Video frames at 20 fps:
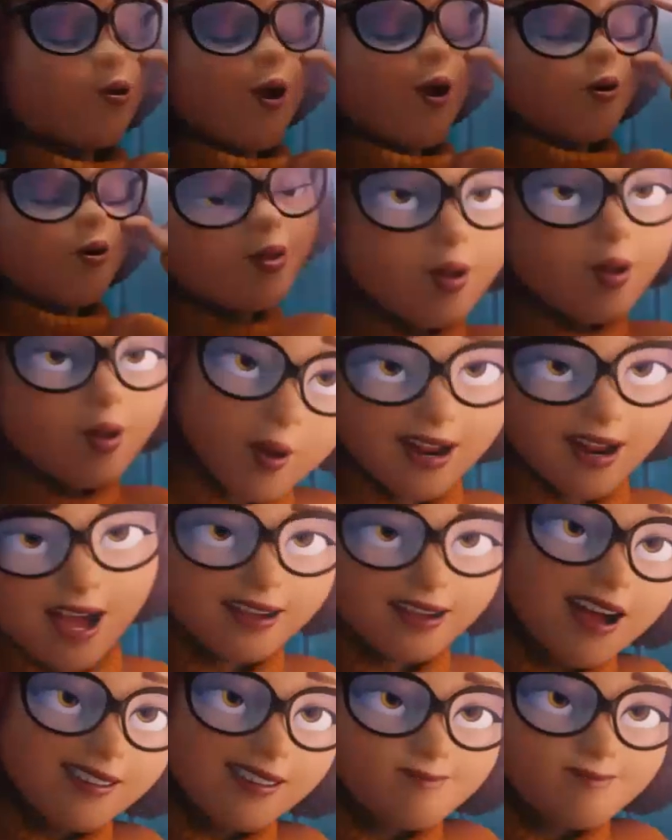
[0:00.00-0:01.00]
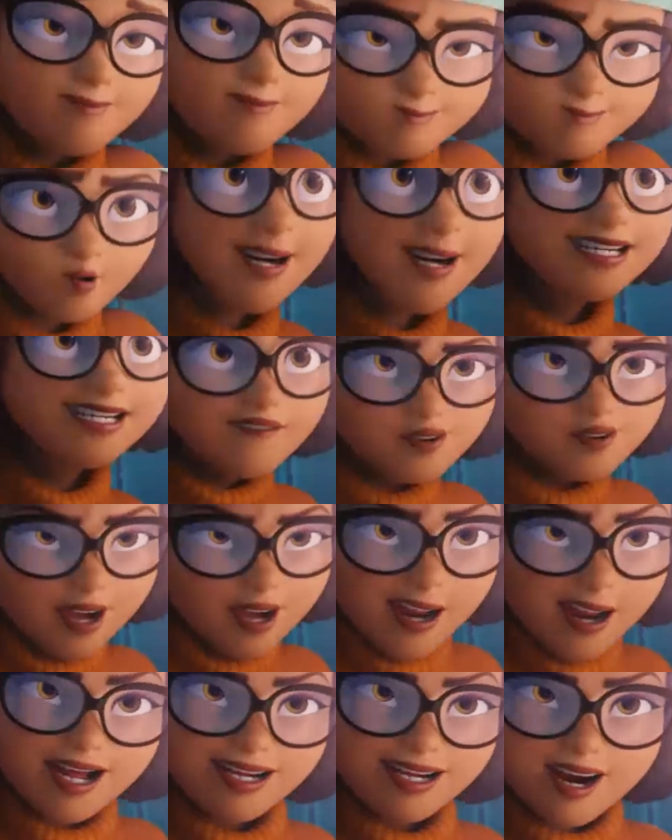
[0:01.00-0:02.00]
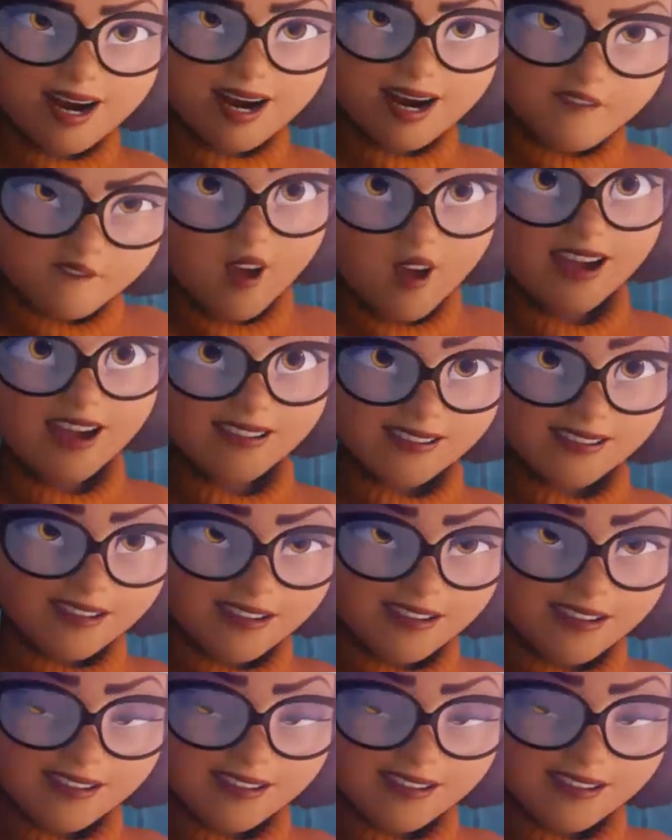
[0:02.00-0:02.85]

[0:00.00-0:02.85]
sweet opening. And then it kind of